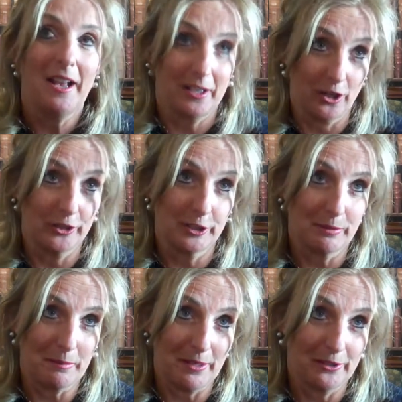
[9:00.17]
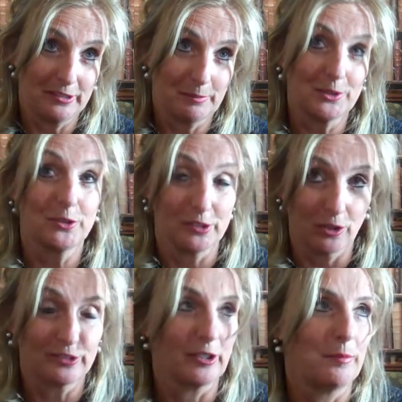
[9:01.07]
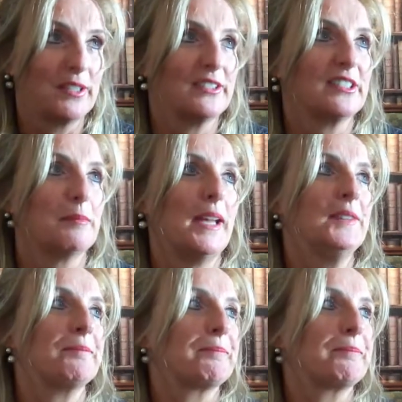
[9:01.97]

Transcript: encouraged by my husband, who's also a businessman,